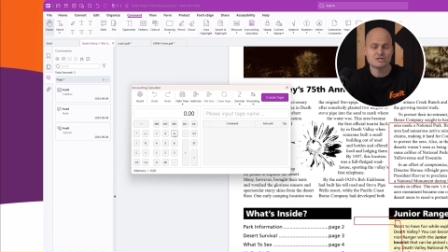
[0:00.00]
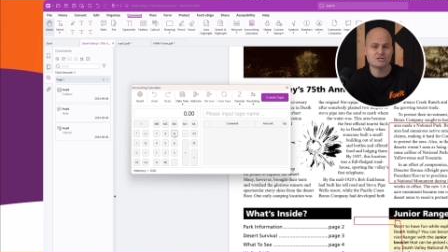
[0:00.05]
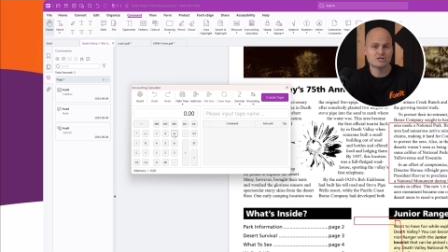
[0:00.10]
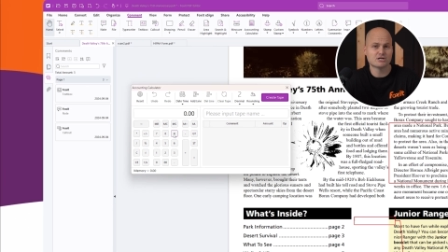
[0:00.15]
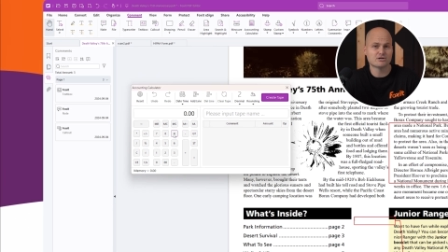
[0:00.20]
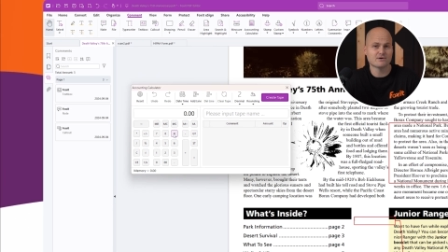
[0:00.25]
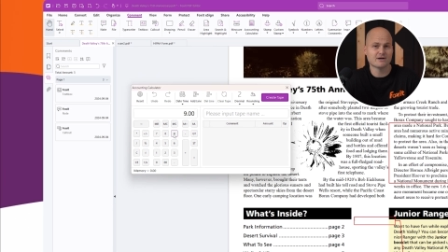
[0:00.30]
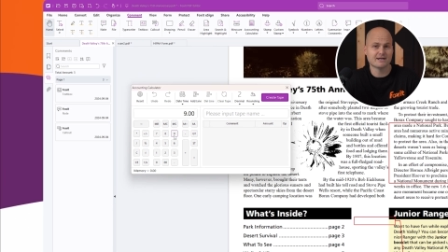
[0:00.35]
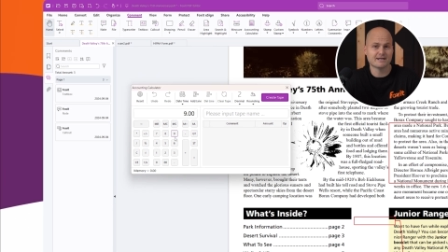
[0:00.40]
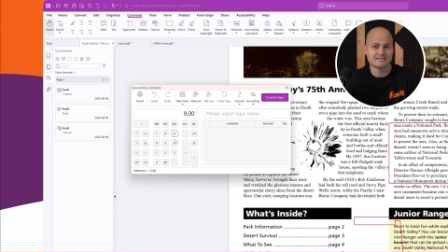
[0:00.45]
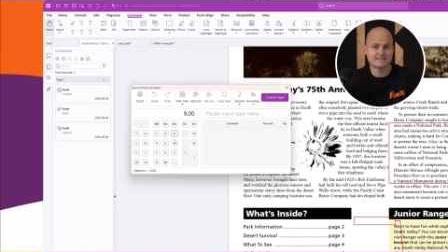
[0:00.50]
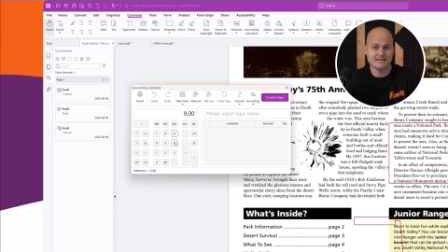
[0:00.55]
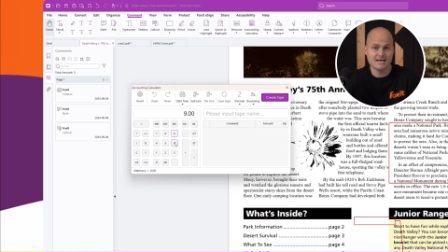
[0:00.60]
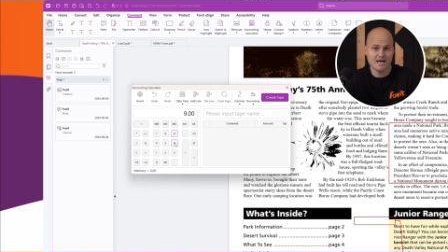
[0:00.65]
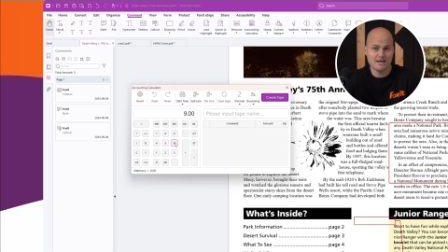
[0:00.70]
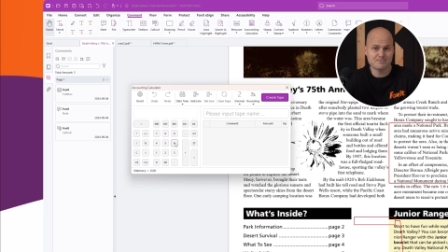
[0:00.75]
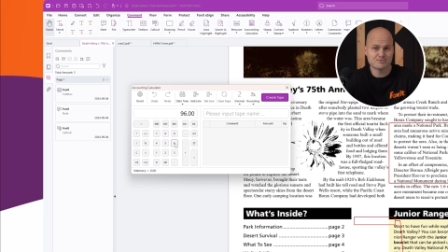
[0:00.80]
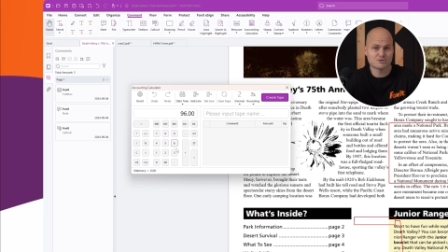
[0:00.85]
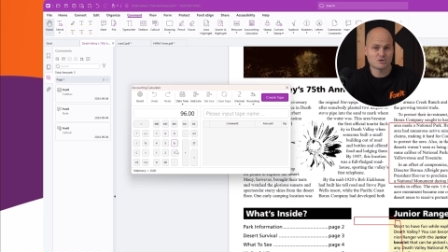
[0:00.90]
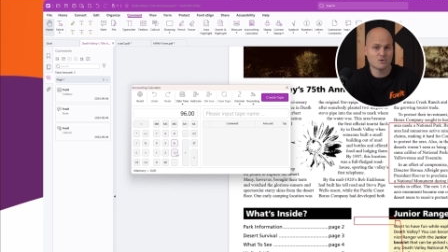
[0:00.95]
generate a
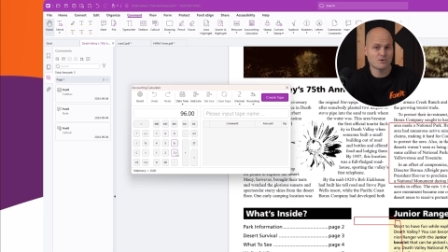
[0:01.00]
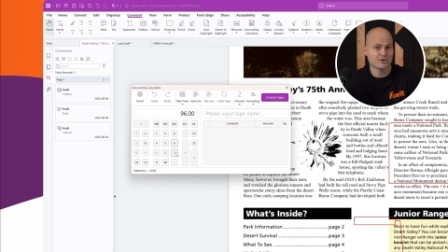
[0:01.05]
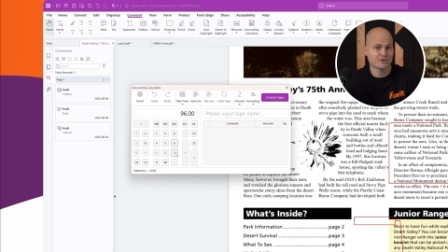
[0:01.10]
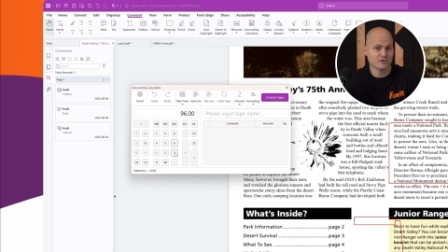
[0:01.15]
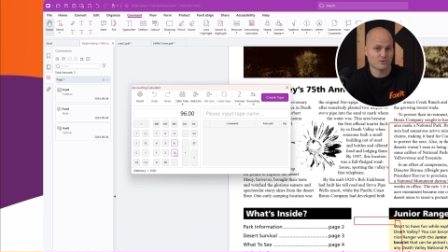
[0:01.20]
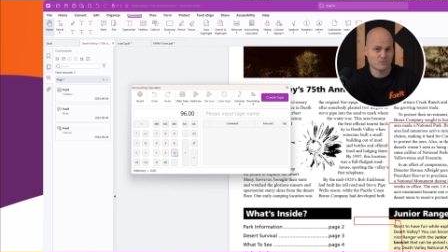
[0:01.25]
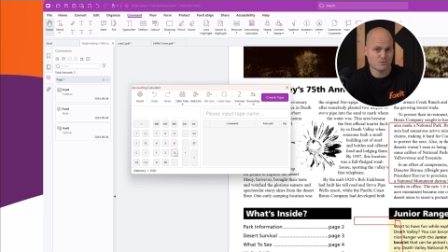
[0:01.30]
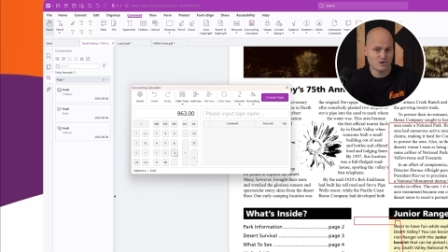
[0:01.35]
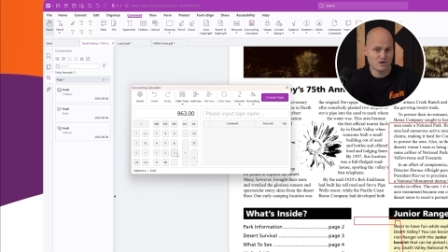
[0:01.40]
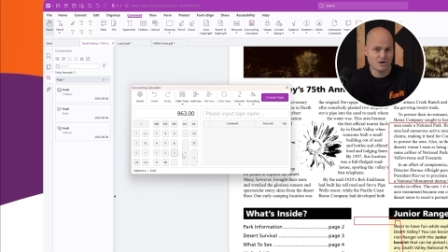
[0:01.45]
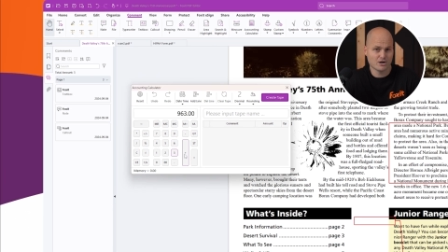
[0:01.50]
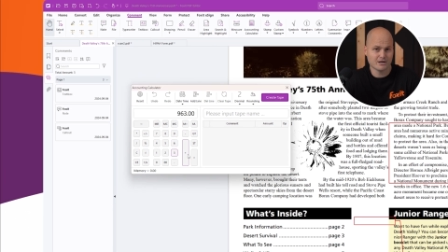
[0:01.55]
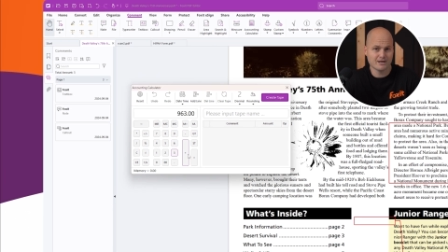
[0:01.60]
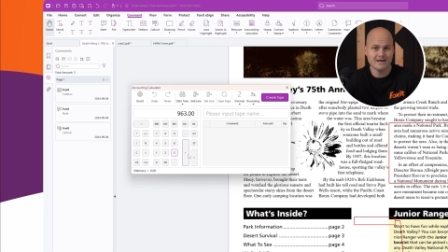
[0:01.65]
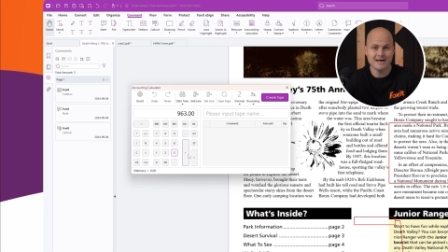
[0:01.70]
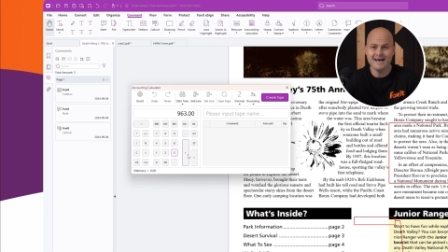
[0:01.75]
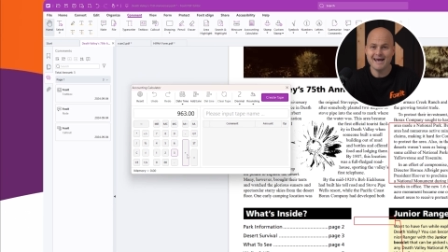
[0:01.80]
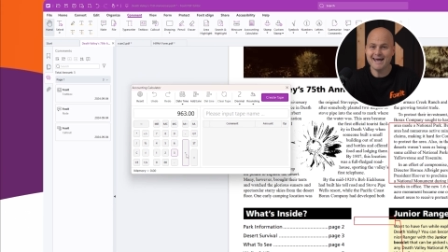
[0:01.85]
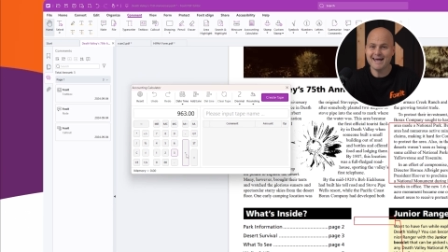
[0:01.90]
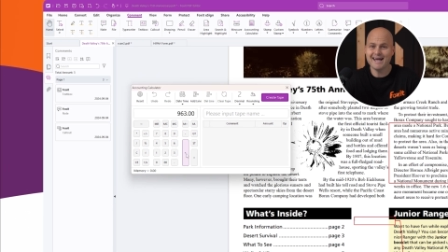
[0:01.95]
tape showing your work,
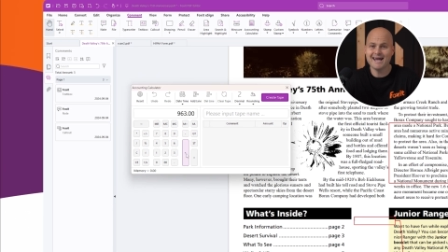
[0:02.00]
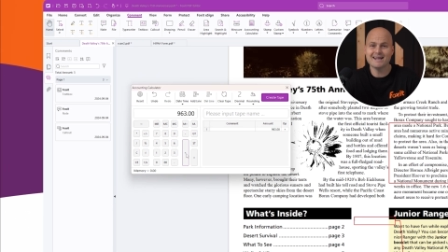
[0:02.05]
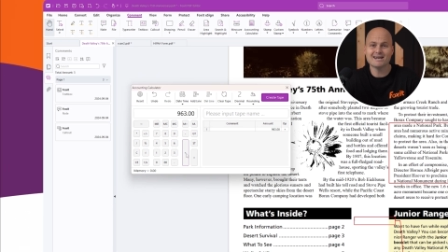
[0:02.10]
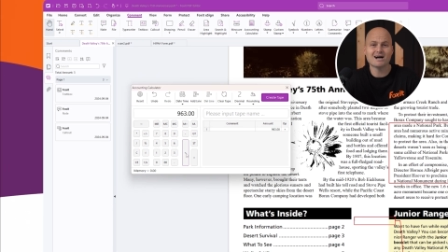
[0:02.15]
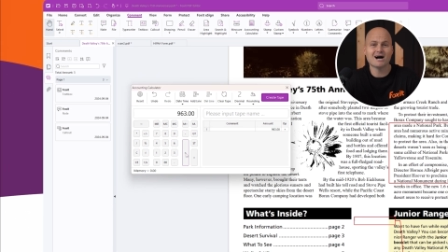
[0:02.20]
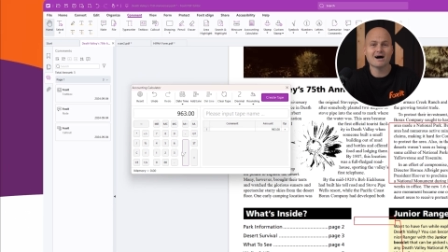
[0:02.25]
and